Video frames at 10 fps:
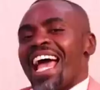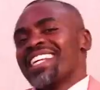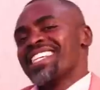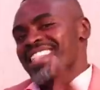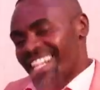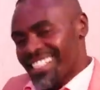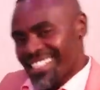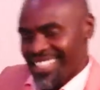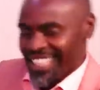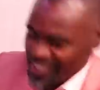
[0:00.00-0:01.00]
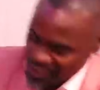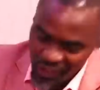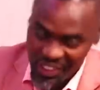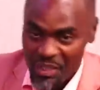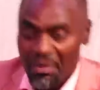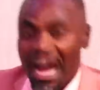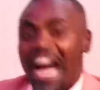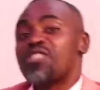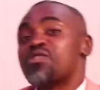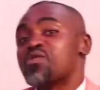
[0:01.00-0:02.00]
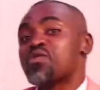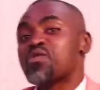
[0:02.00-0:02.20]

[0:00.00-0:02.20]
And in that relationship, are you